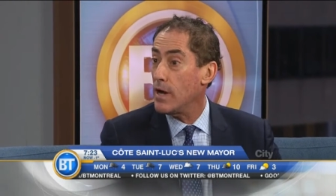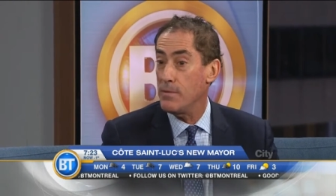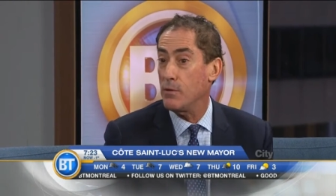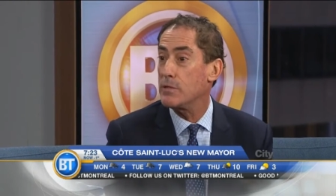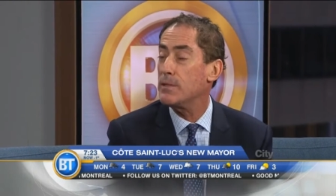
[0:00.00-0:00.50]
I
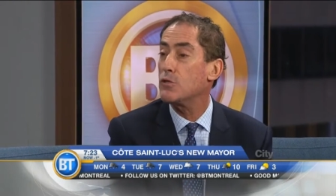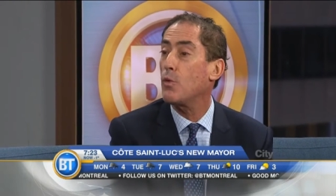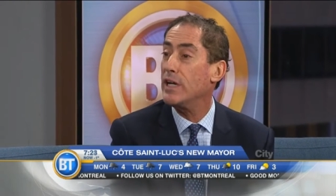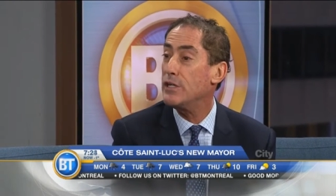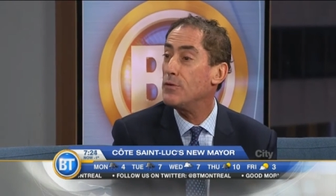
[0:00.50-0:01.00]
mean, it was about
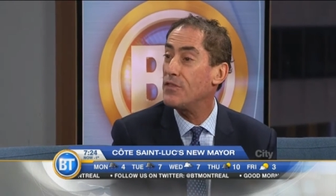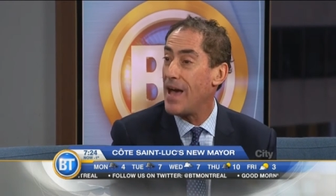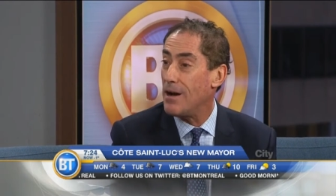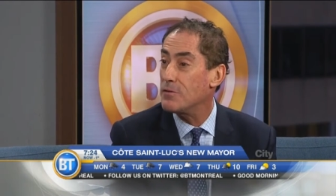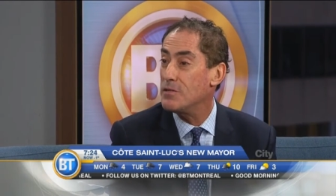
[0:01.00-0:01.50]
twenty-two
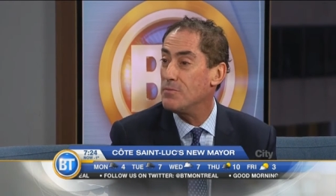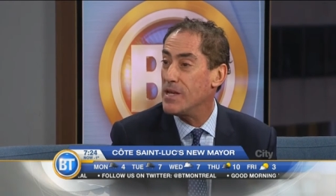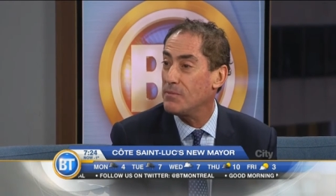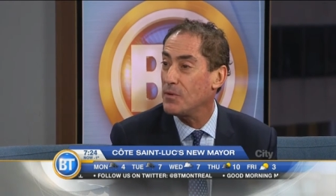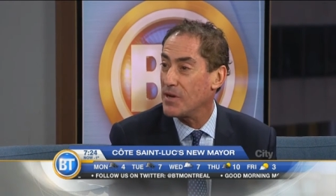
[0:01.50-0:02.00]
thousand
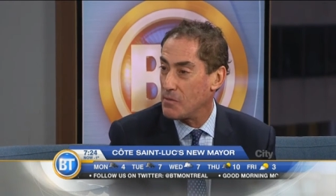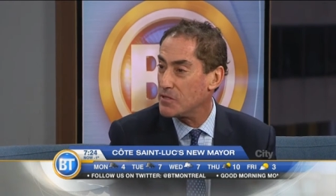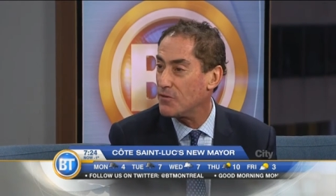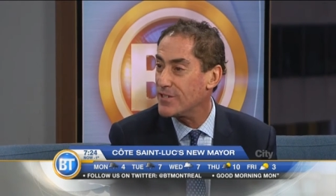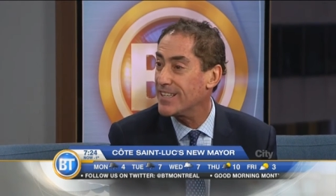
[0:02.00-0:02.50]
people when I
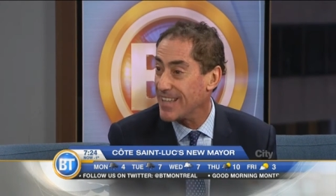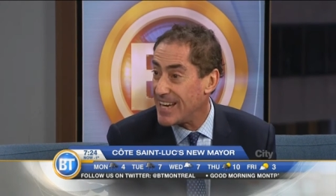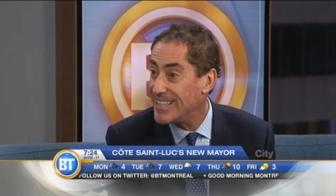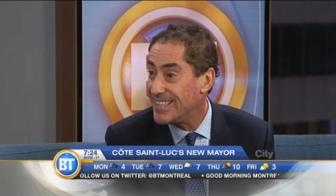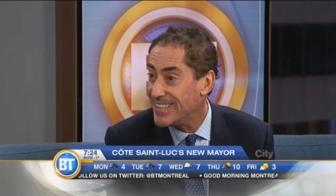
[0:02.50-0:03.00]
was first
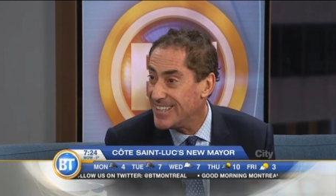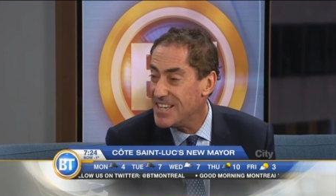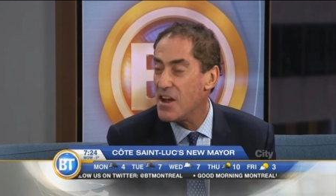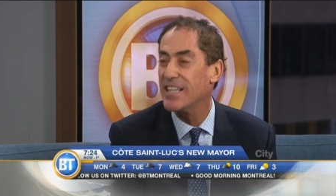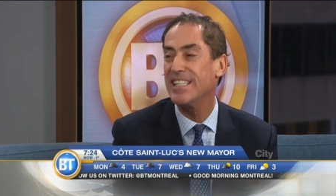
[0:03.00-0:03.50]
elected
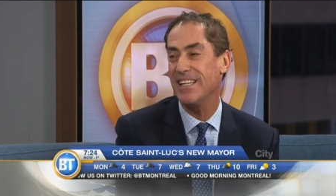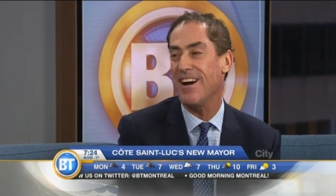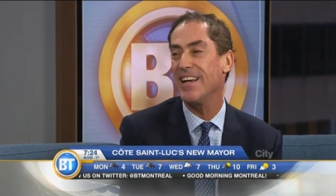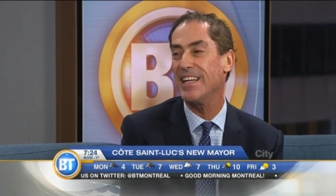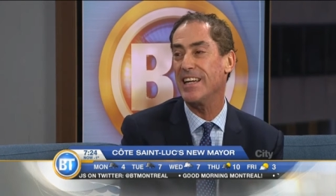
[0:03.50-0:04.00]
in nineteen
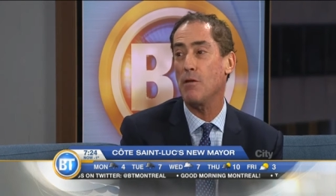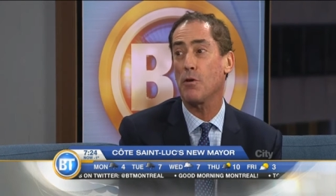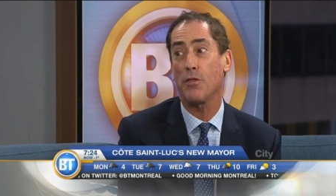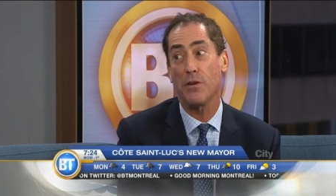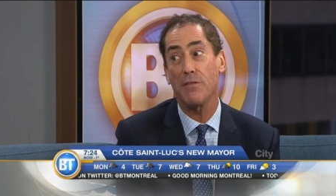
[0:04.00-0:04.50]
ninety, and now
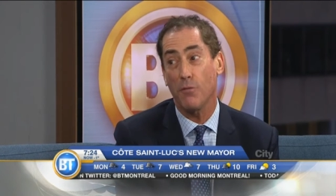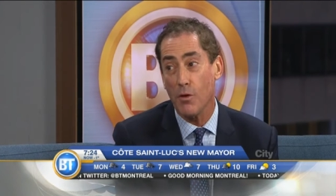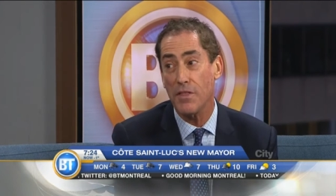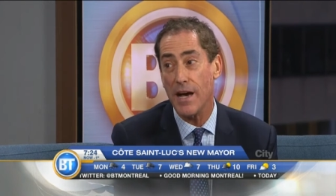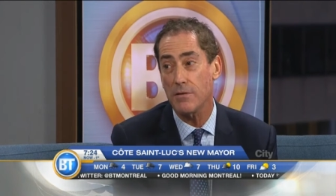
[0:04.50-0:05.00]
we're
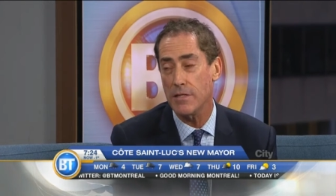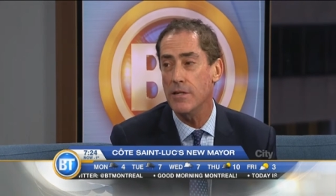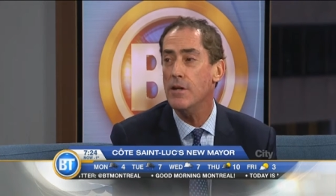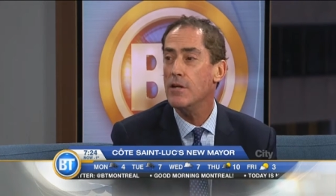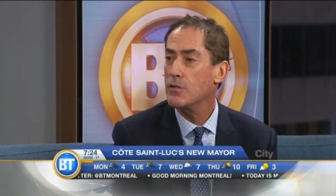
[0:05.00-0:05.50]
thirty-four
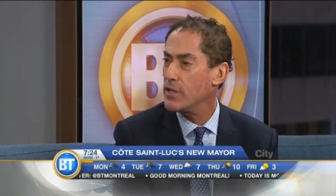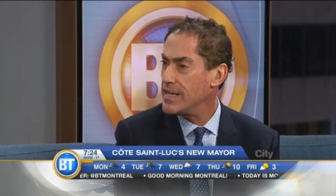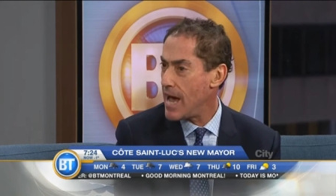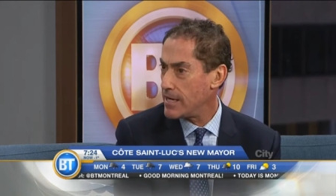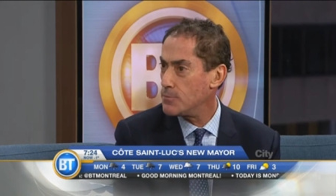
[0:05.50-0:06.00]
thousand. So the
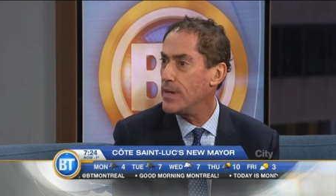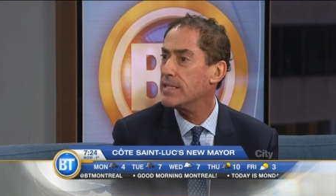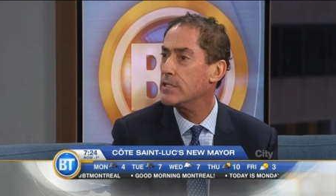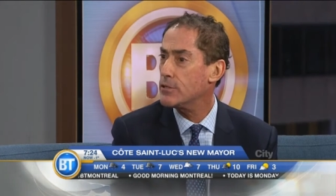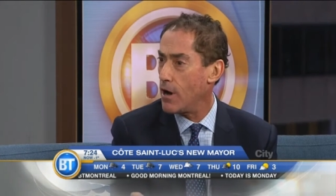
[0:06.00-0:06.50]
tax base
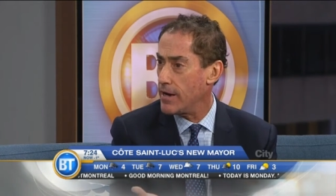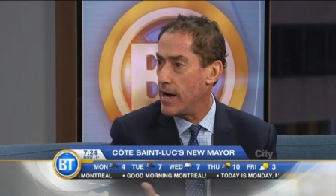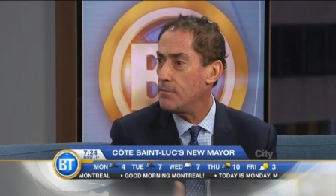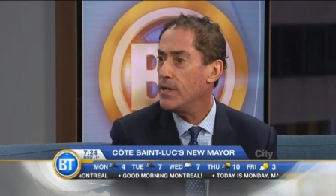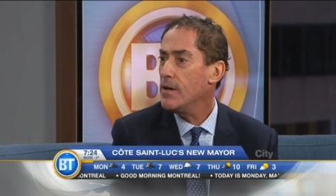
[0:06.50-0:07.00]
has gone
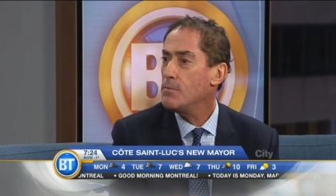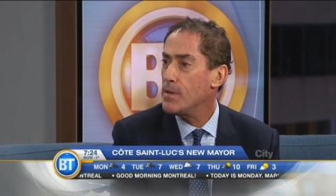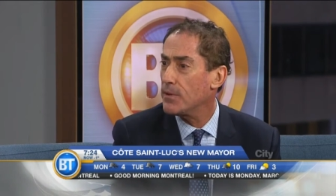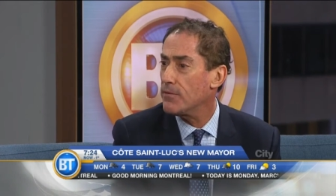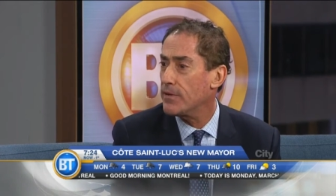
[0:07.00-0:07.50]
up.
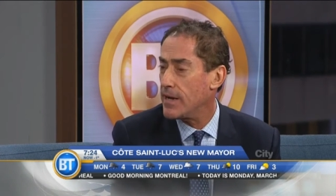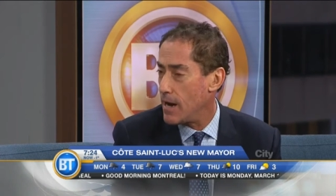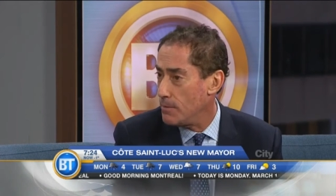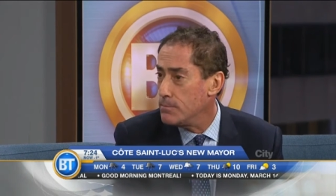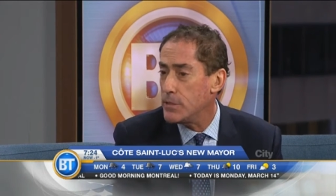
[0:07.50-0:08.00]
People have
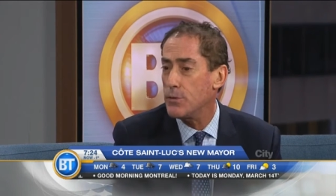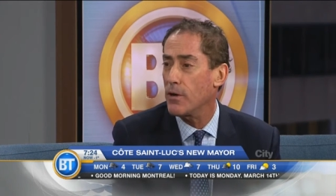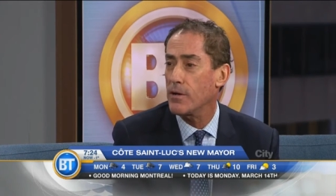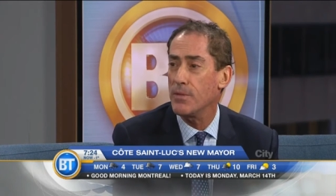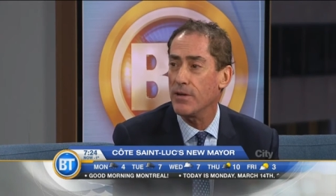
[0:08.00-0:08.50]
come to our
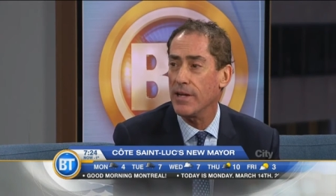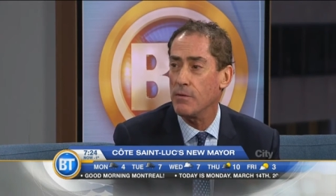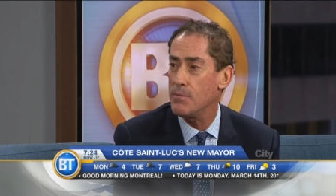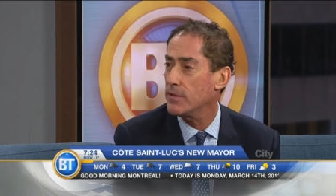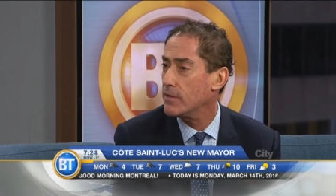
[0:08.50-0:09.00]
community.
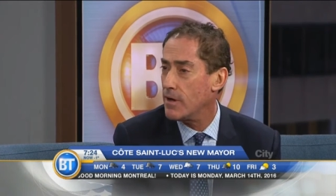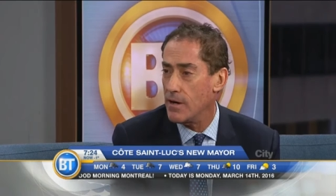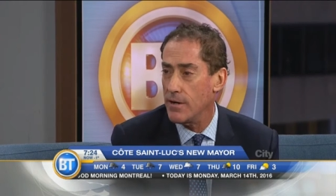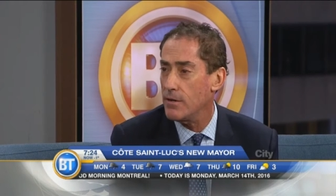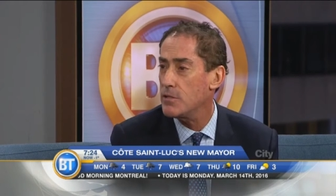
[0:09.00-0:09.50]
We built
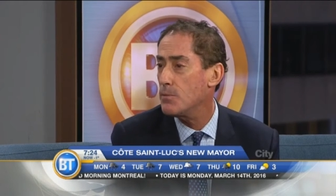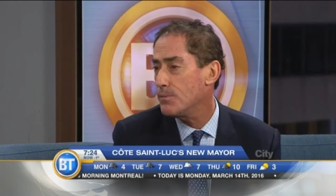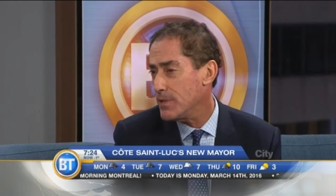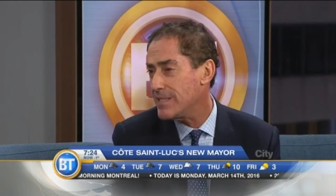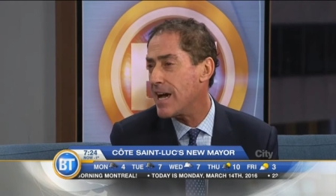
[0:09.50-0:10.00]
condos. You,
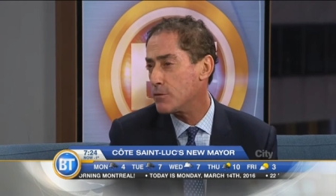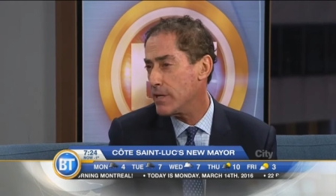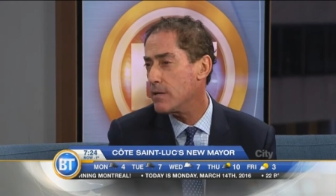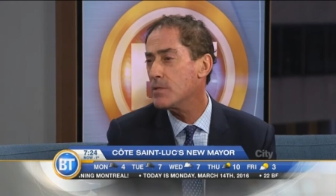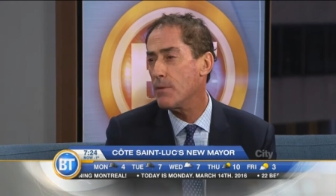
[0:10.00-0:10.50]
your tax
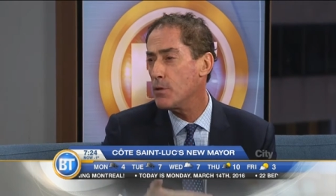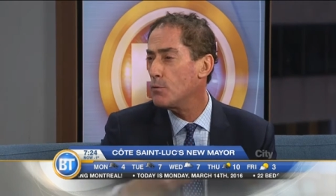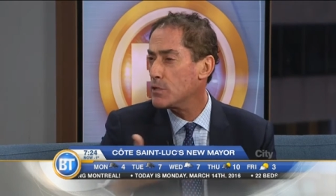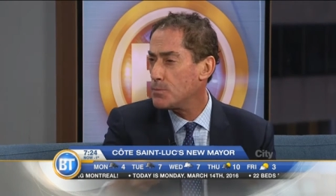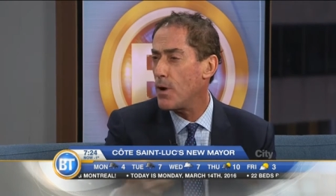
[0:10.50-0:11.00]
rate comes up. You
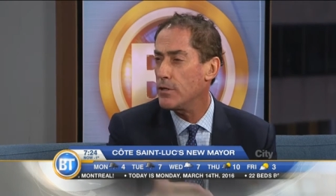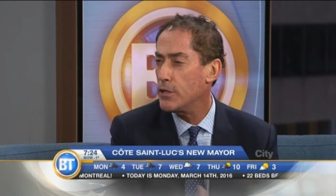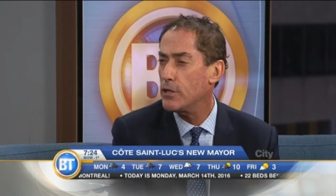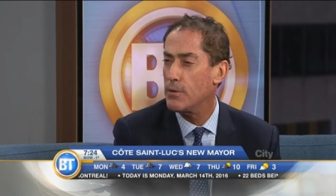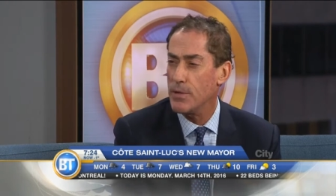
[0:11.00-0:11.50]
respond to
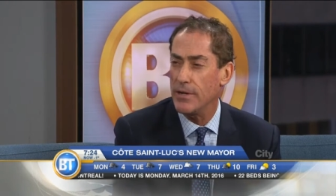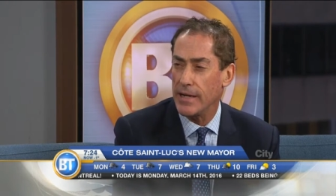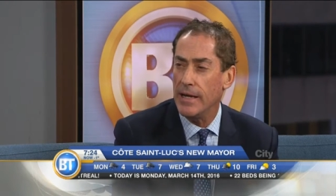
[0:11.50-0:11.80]
the community.